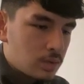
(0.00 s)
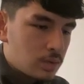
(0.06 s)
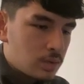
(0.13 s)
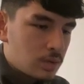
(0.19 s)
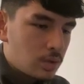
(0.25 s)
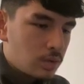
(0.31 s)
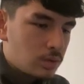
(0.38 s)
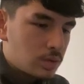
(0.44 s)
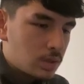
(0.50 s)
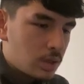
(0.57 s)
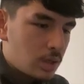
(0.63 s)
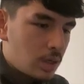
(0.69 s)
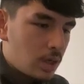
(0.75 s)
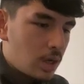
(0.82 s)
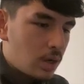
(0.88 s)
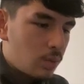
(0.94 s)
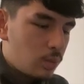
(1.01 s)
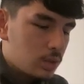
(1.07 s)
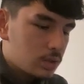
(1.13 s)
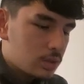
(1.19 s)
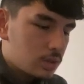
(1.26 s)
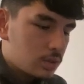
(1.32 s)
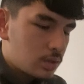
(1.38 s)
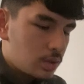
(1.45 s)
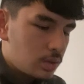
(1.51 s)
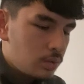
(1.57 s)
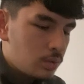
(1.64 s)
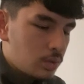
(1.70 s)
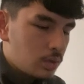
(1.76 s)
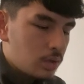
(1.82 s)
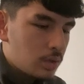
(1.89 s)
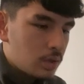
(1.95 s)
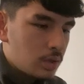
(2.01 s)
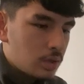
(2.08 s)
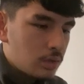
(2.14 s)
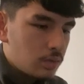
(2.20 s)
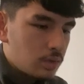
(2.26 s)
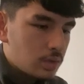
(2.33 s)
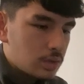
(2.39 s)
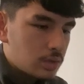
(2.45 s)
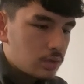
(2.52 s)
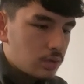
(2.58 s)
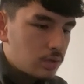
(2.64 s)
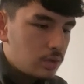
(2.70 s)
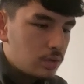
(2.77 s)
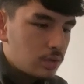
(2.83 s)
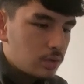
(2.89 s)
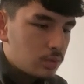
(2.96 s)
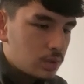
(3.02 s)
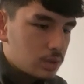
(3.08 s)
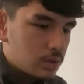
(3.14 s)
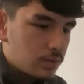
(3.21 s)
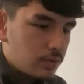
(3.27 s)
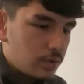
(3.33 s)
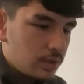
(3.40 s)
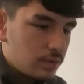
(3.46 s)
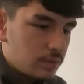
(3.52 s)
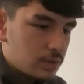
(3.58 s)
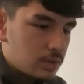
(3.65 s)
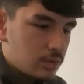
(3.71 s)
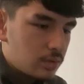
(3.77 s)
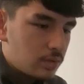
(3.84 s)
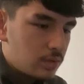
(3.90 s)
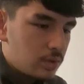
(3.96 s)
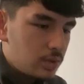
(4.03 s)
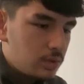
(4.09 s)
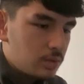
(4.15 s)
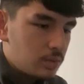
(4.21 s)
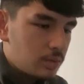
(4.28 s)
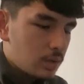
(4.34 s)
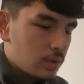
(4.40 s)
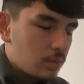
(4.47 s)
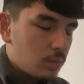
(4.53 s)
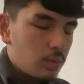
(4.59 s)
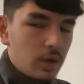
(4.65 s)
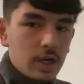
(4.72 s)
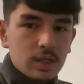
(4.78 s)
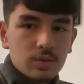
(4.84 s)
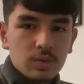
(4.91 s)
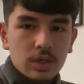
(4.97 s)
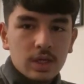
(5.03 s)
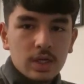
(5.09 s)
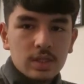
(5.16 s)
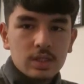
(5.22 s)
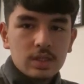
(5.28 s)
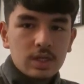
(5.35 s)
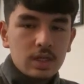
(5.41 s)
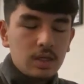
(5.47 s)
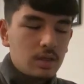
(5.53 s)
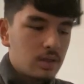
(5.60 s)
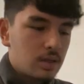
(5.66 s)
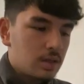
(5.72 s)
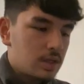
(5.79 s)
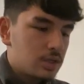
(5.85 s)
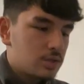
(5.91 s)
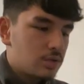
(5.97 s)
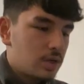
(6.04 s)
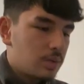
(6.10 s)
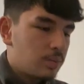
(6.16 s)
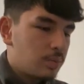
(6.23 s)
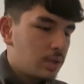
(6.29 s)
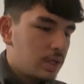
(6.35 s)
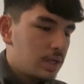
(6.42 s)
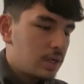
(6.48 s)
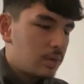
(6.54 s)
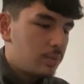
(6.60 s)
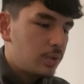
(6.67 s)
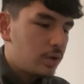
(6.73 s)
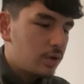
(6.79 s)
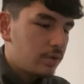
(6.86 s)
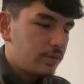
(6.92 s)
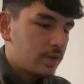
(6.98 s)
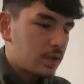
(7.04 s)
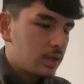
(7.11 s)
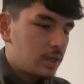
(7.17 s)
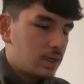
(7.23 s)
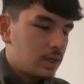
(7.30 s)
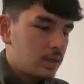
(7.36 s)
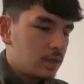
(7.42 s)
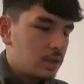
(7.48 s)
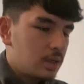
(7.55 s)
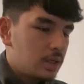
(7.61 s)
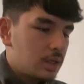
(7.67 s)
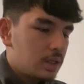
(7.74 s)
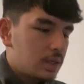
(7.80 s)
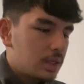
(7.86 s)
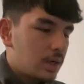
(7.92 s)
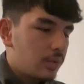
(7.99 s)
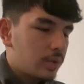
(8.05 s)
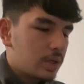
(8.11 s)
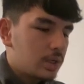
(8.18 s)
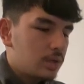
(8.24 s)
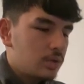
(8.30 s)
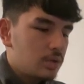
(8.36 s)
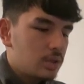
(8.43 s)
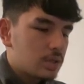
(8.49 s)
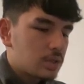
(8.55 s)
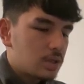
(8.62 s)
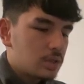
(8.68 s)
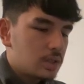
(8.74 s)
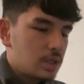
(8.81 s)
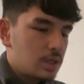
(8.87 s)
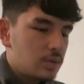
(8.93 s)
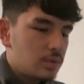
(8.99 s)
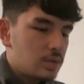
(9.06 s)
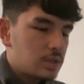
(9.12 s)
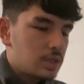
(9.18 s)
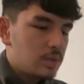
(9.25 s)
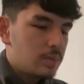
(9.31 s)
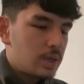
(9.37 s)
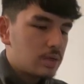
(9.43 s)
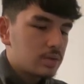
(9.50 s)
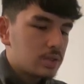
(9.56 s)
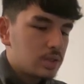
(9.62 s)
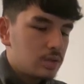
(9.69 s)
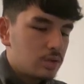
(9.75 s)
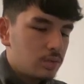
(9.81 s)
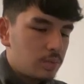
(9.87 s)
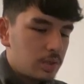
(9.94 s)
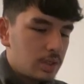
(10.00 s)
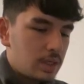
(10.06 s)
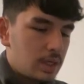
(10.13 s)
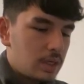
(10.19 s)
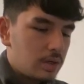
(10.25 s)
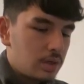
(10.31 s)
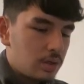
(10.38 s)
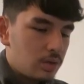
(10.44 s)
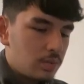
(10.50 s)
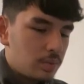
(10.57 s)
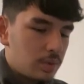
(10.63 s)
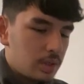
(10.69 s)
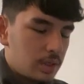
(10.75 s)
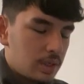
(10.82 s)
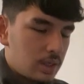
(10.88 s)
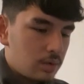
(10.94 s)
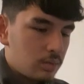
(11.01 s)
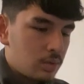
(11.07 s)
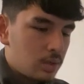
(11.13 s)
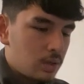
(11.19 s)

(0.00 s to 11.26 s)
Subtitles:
1 to 2 risk to reward, or 1 to 3 risk to reward. But as we can see, this trade played out perfectly. Now we can do this continuously, bouncing up and down and up and down.